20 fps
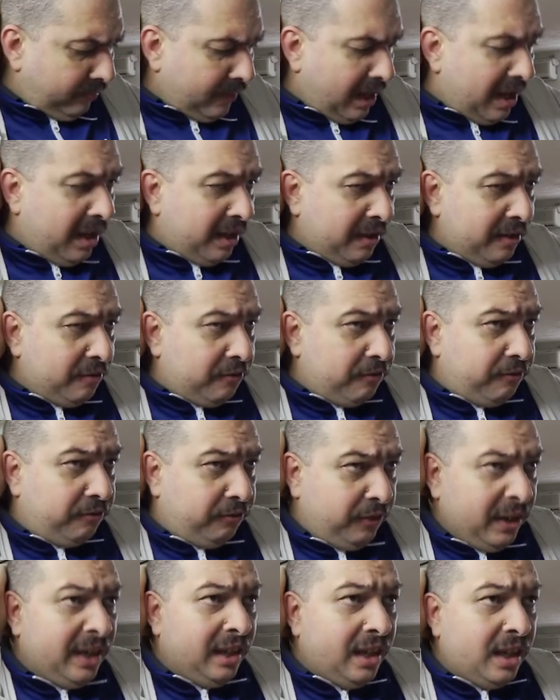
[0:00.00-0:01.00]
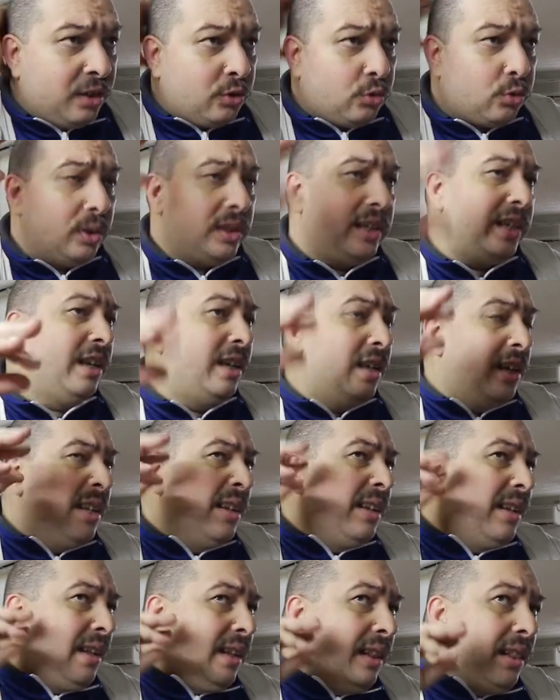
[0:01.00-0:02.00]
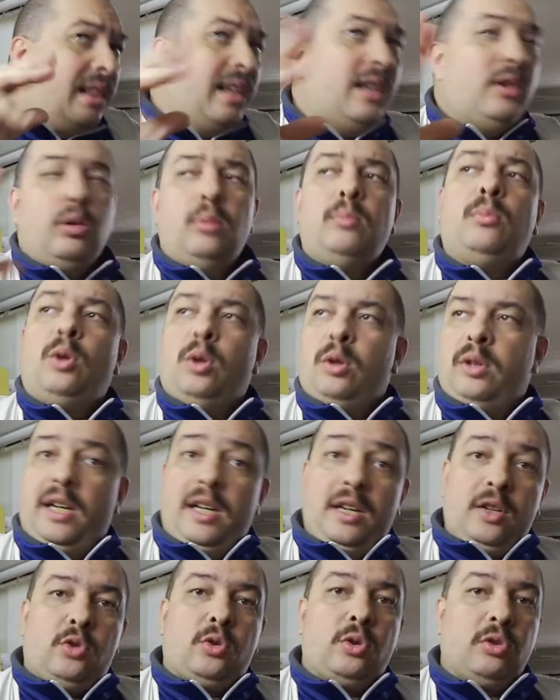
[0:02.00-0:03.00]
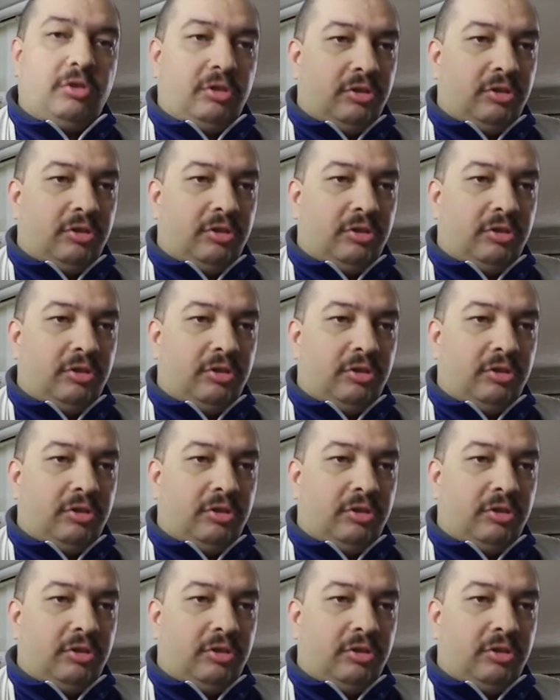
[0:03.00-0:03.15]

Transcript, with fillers: I feel actually a little more anxious.